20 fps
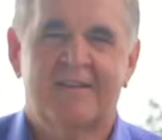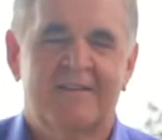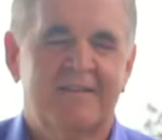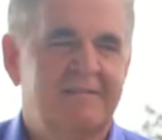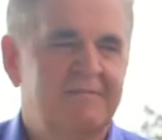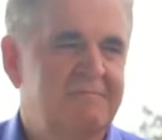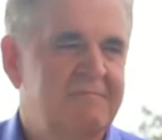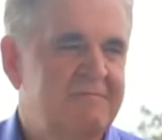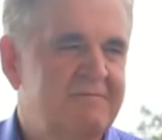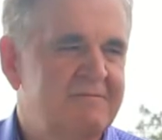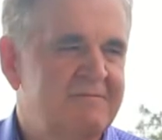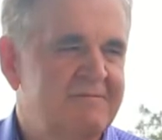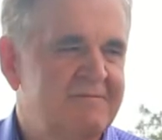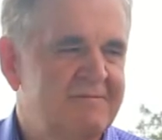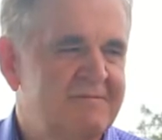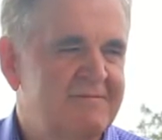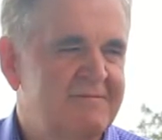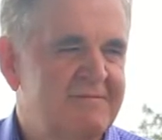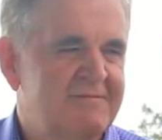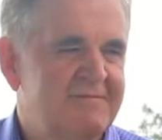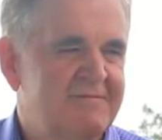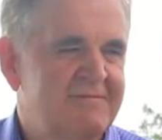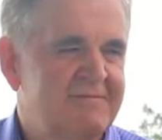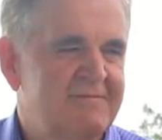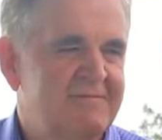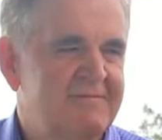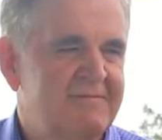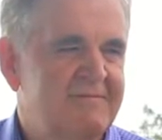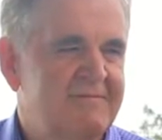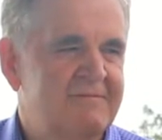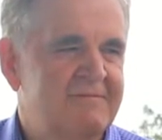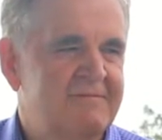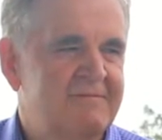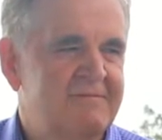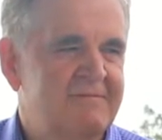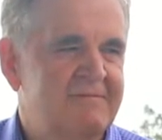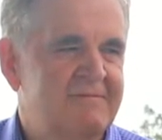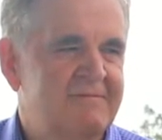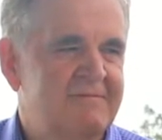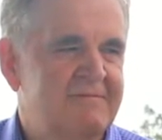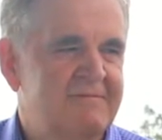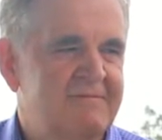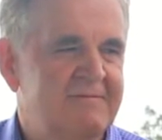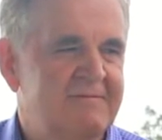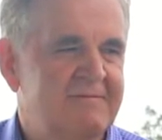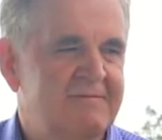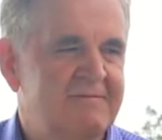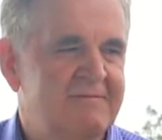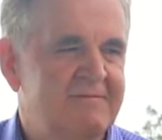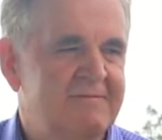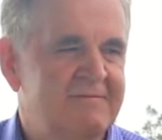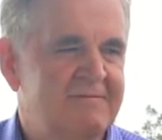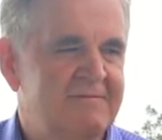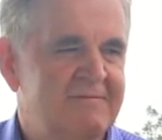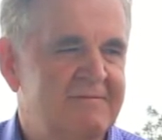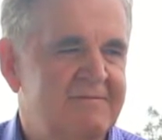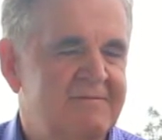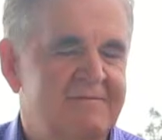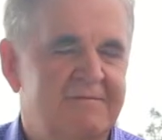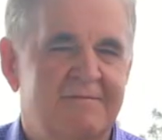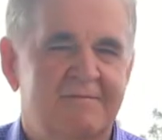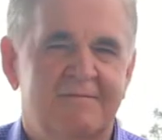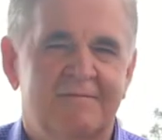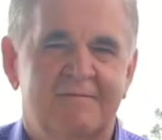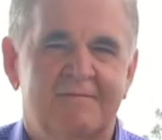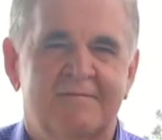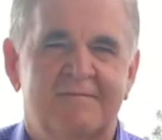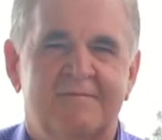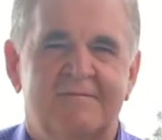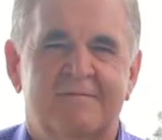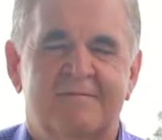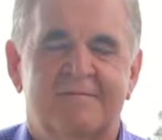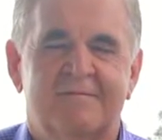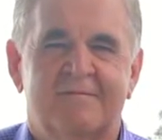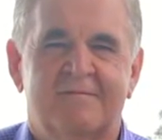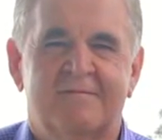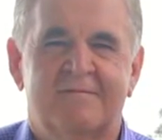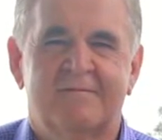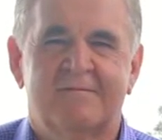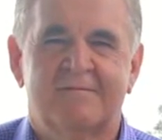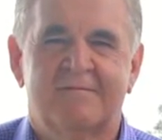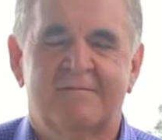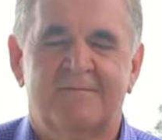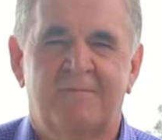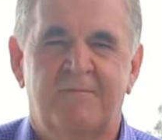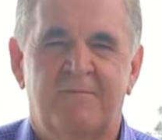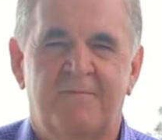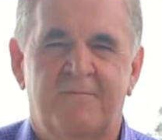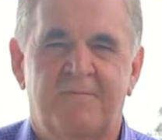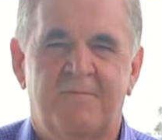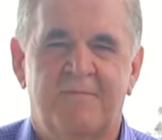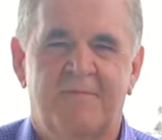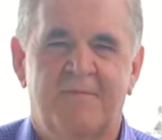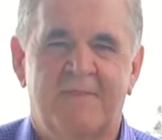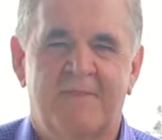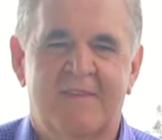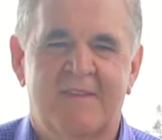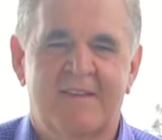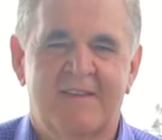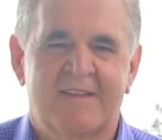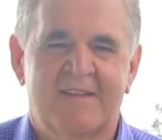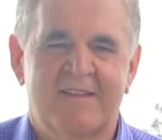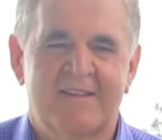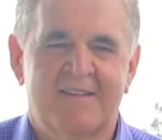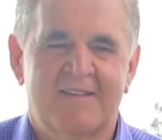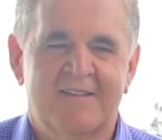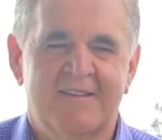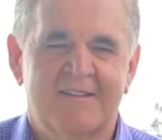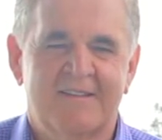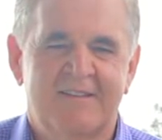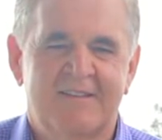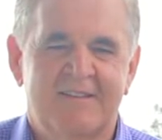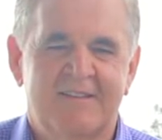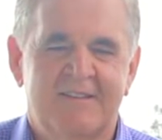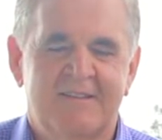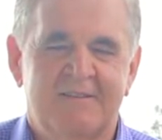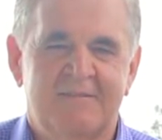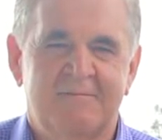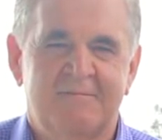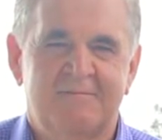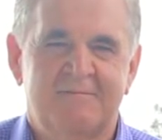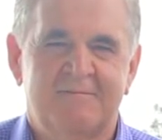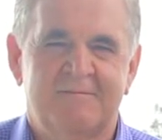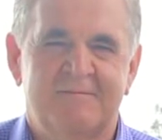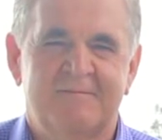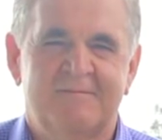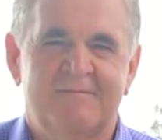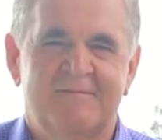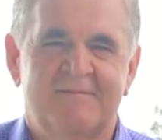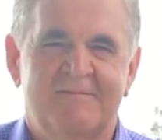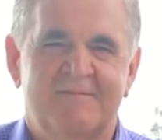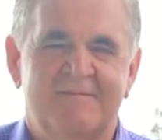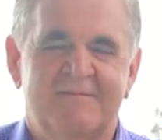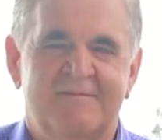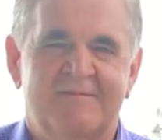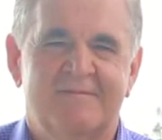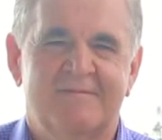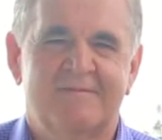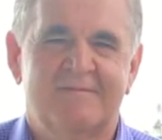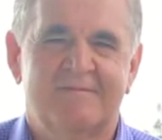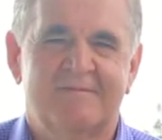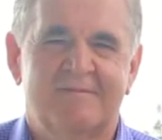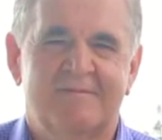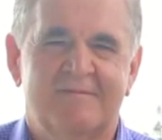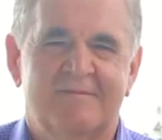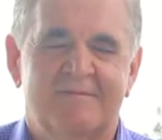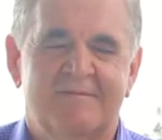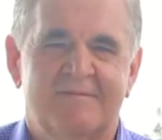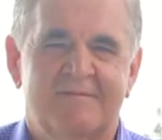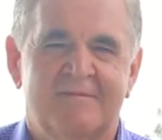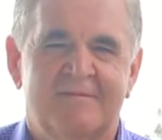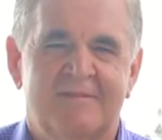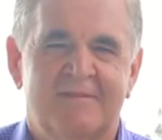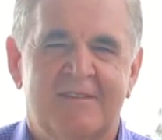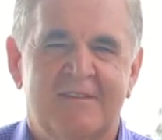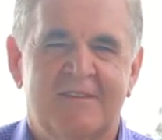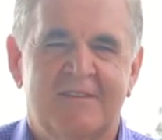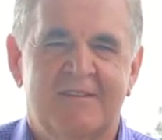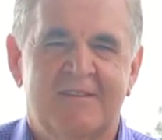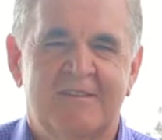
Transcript: (not speaking)